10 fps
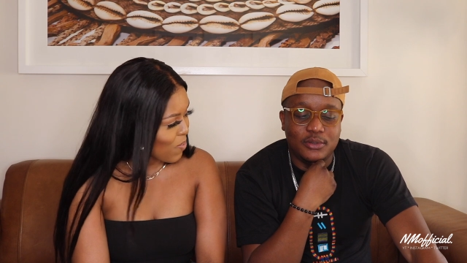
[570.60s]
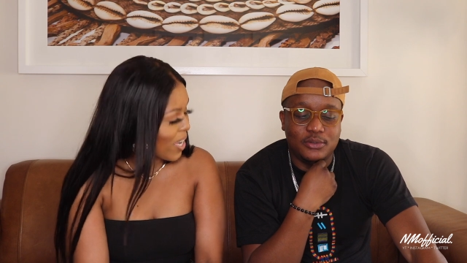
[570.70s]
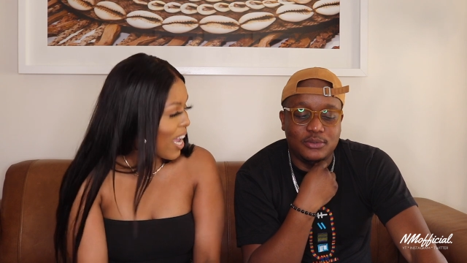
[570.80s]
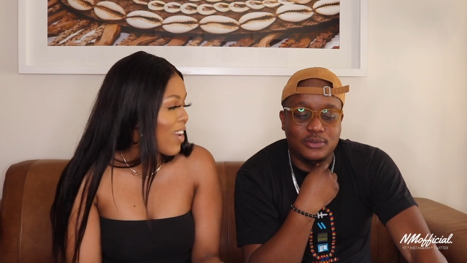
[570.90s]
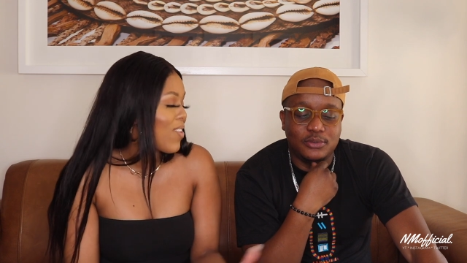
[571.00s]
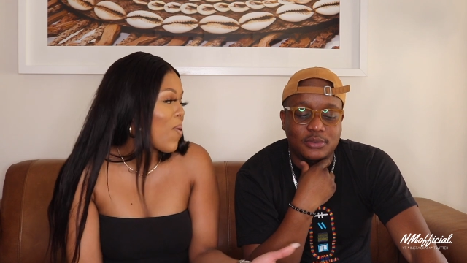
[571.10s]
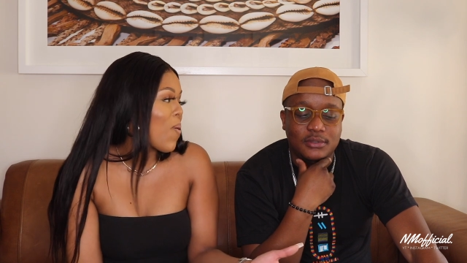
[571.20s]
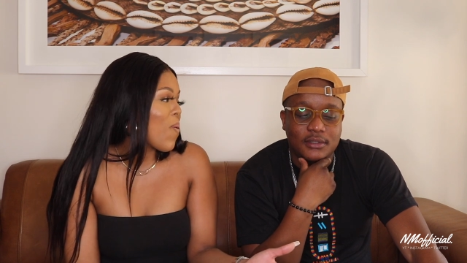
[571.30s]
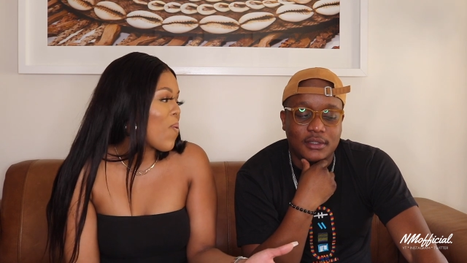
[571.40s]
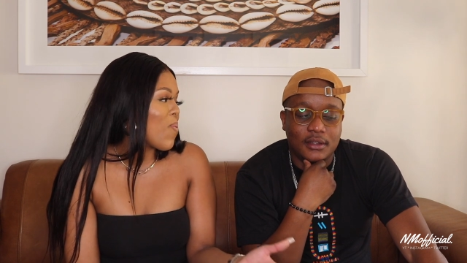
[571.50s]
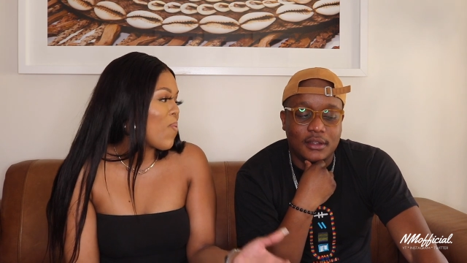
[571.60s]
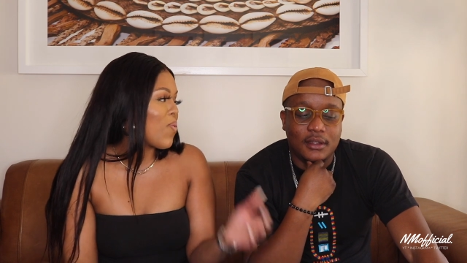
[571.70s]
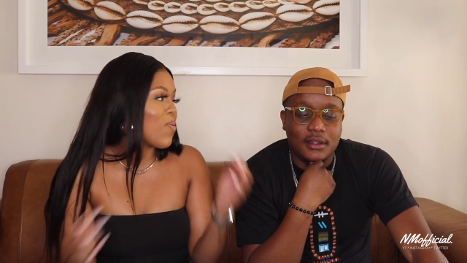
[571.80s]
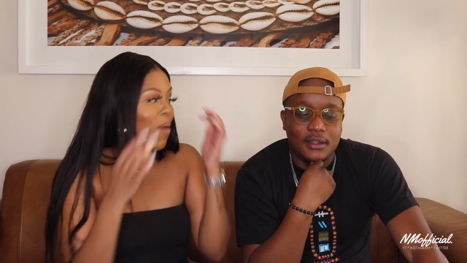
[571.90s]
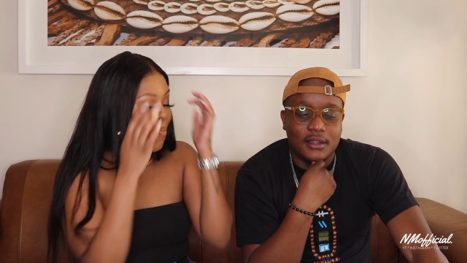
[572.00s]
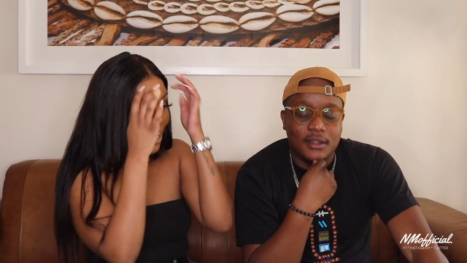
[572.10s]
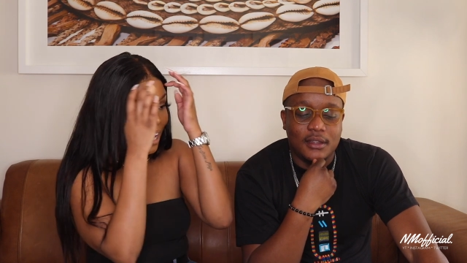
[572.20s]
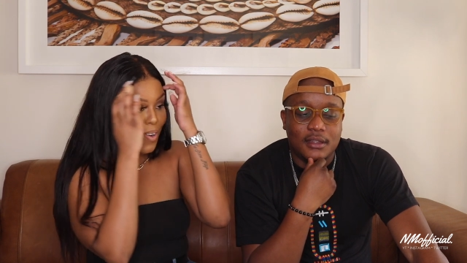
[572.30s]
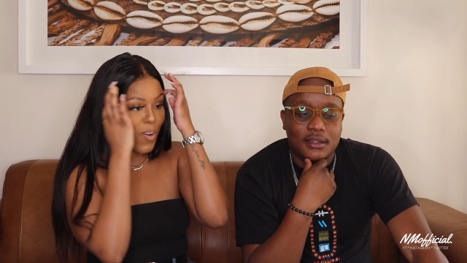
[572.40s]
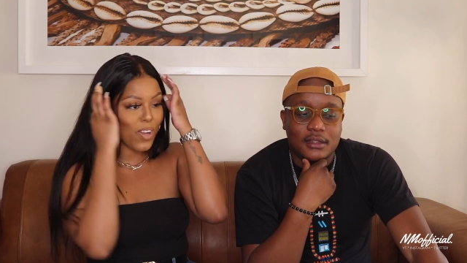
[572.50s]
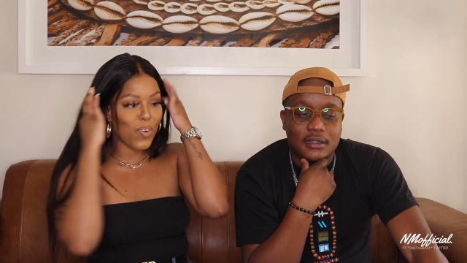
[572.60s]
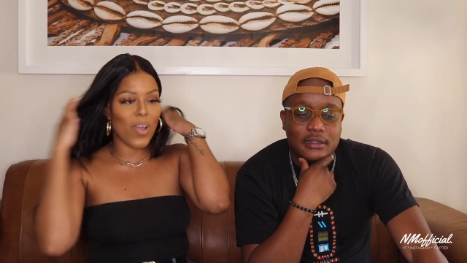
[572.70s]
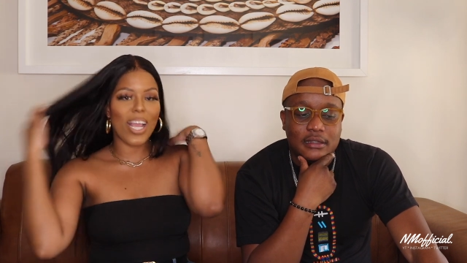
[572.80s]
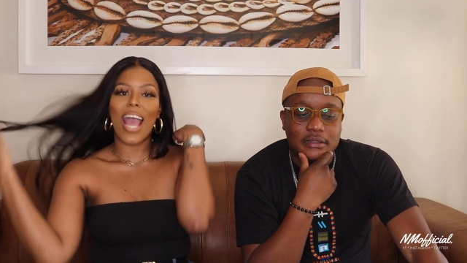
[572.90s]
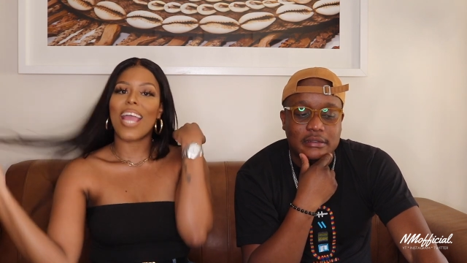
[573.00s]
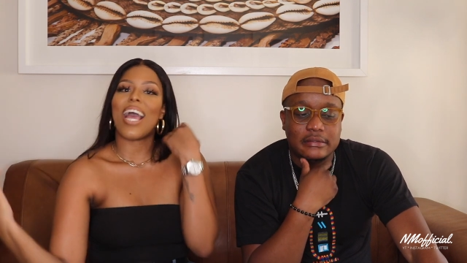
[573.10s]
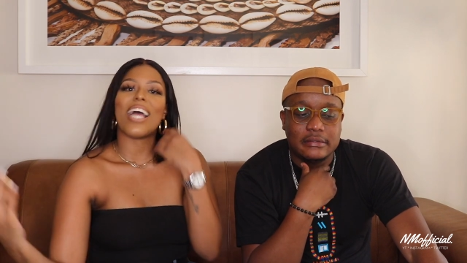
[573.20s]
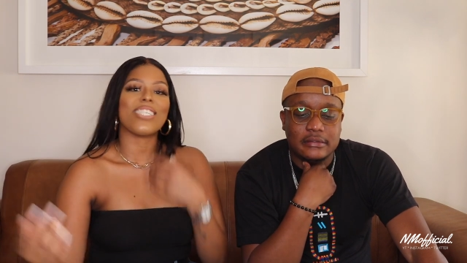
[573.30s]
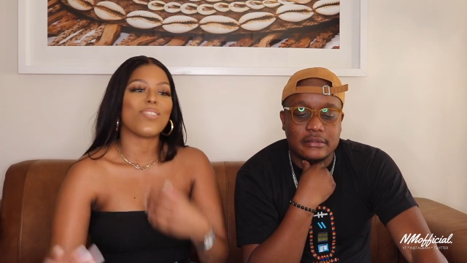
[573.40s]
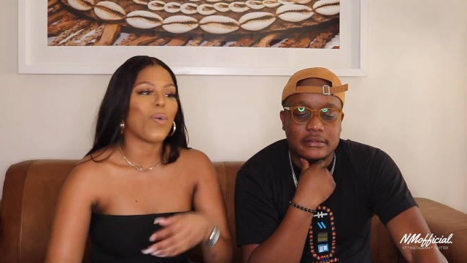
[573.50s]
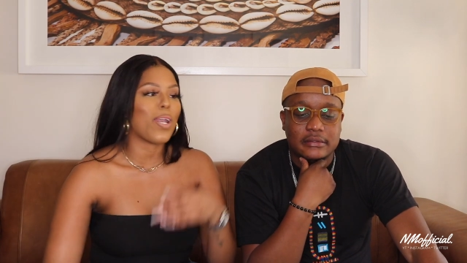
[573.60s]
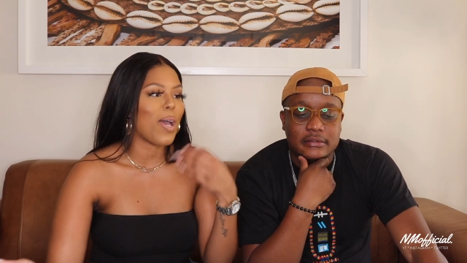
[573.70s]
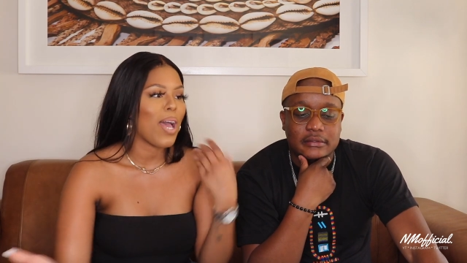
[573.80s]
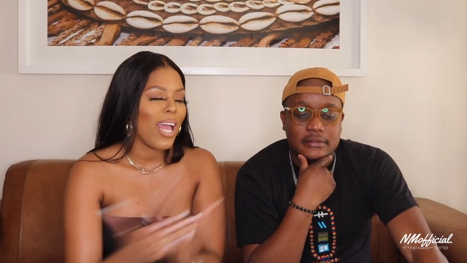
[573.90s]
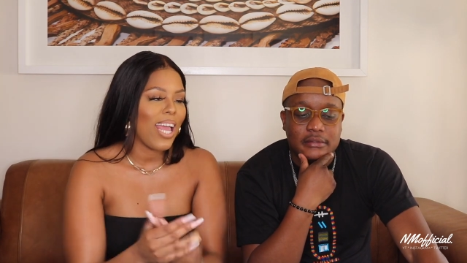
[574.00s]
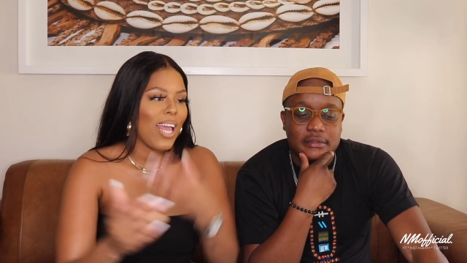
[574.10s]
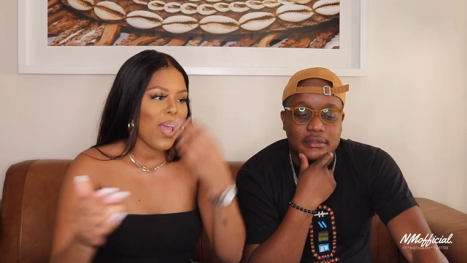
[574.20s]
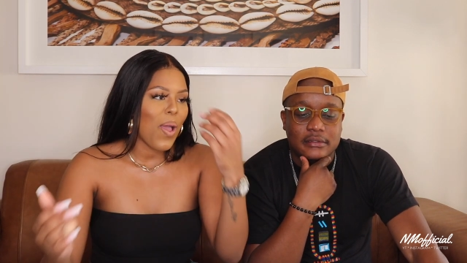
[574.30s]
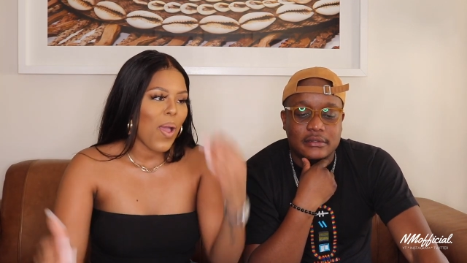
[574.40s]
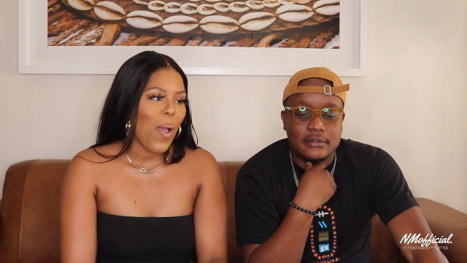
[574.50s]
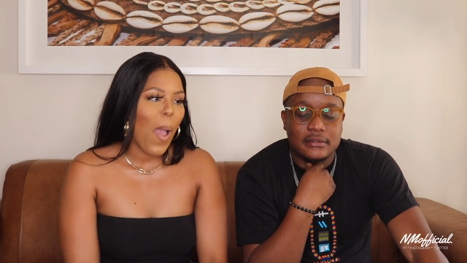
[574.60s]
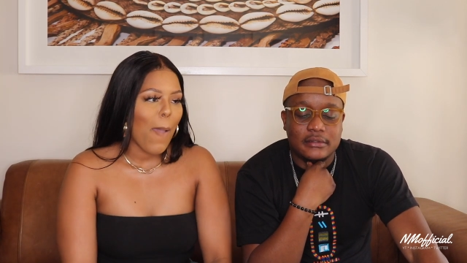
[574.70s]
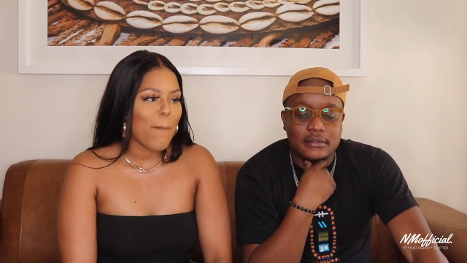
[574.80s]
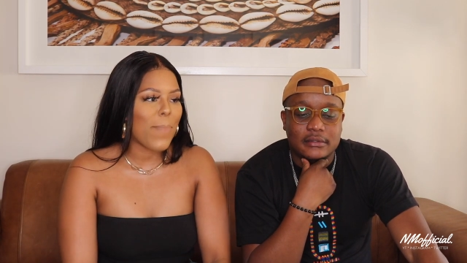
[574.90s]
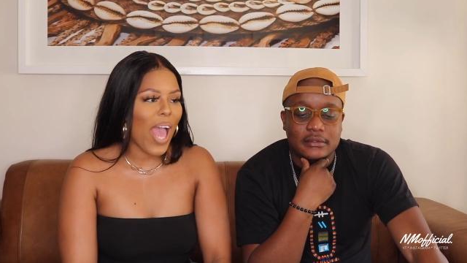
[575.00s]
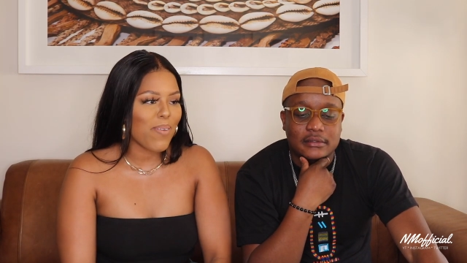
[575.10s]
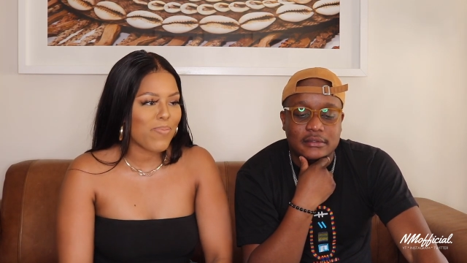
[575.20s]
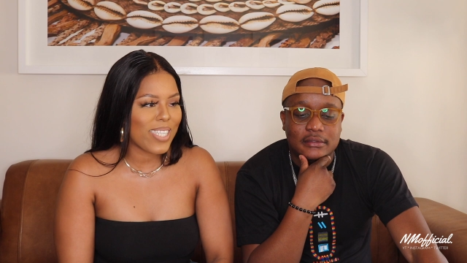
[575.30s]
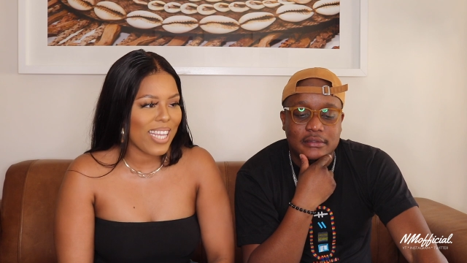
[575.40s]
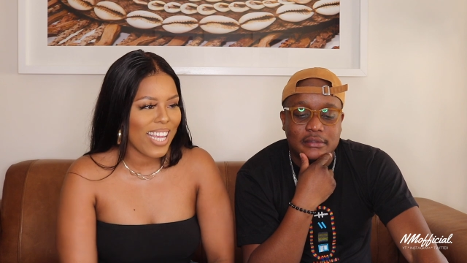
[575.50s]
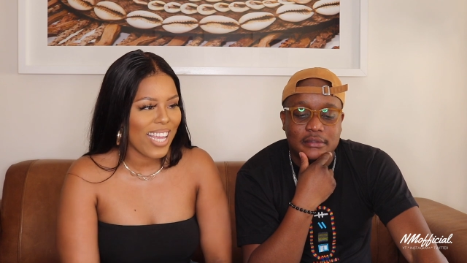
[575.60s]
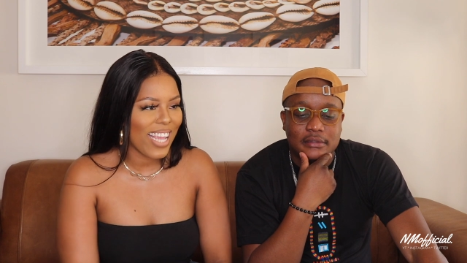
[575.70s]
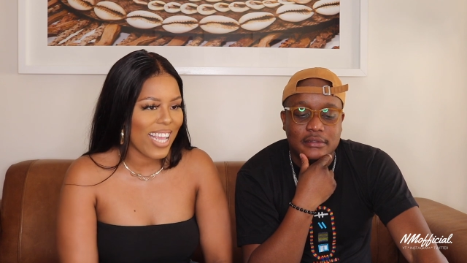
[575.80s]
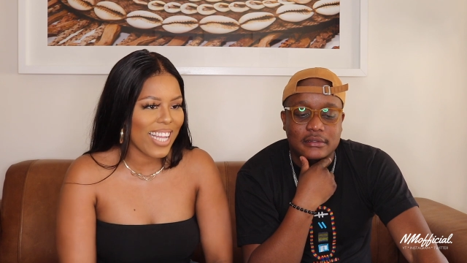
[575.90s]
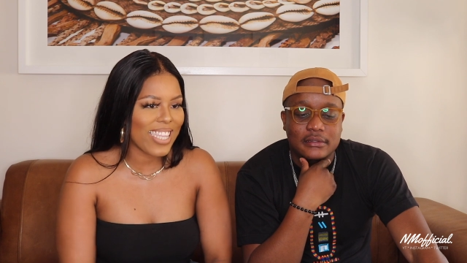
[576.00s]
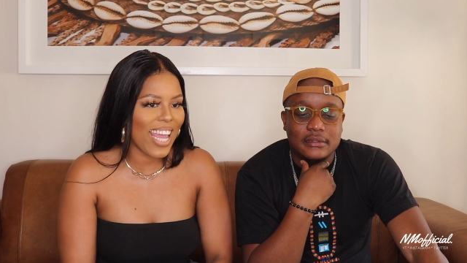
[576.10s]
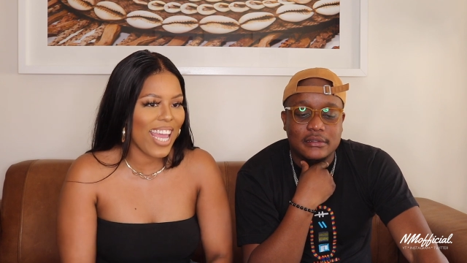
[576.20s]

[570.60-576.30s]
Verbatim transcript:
Speaker 1: You gotta know. You probably let her on knowing, I, I just wanna, babs, get the